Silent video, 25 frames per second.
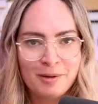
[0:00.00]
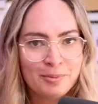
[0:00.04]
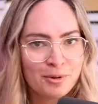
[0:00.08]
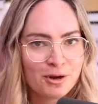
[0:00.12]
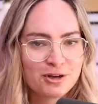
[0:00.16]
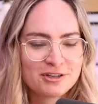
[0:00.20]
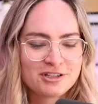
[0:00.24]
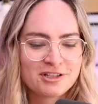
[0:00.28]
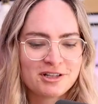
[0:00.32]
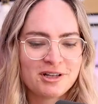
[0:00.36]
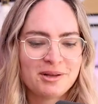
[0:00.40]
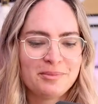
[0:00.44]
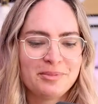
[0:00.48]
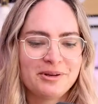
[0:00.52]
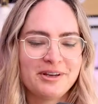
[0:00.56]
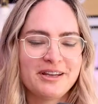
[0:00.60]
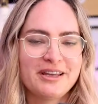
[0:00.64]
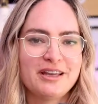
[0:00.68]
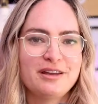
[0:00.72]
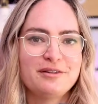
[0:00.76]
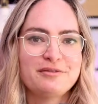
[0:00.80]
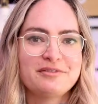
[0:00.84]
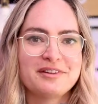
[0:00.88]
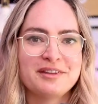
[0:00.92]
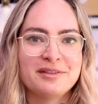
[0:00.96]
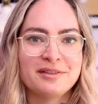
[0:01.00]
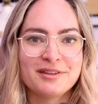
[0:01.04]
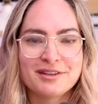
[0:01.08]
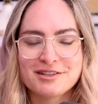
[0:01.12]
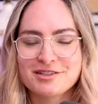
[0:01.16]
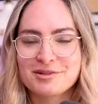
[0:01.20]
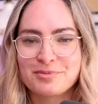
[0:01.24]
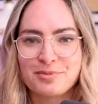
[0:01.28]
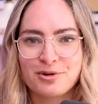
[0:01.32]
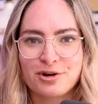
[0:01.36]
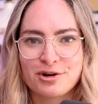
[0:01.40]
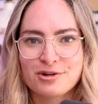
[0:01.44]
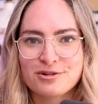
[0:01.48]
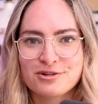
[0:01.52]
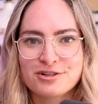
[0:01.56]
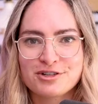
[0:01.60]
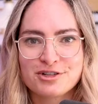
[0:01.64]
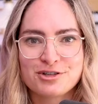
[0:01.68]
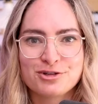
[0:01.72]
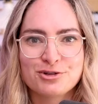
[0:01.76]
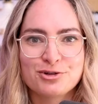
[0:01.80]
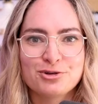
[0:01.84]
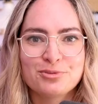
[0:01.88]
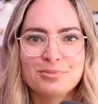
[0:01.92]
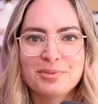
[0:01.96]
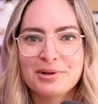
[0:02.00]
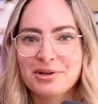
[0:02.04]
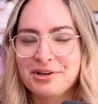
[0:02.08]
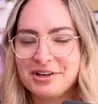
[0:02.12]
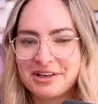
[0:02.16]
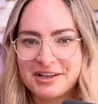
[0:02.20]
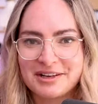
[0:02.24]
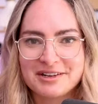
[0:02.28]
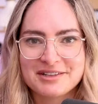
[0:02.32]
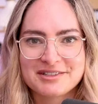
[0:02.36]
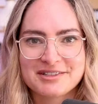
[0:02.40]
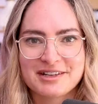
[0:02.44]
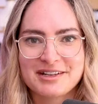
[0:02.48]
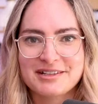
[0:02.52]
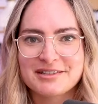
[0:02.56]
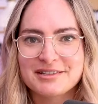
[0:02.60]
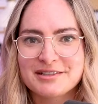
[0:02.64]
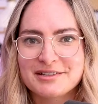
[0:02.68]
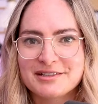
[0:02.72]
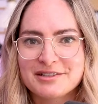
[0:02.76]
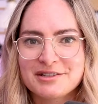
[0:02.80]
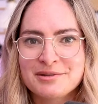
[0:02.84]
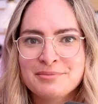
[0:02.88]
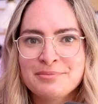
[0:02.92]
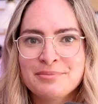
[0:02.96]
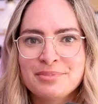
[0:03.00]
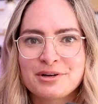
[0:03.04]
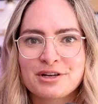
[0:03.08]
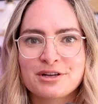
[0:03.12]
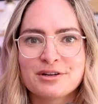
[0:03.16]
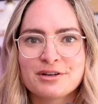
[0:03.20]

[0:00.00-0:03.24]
I personally believe in this approach to building a design system